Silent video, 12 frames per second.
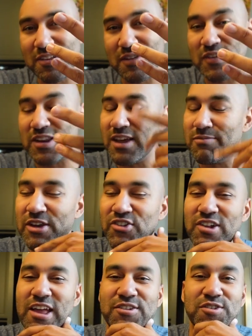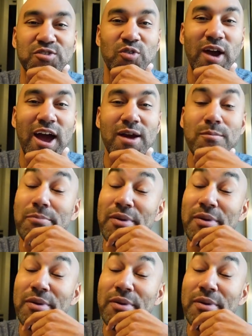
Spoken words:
If it did, make sure to like and subscribe.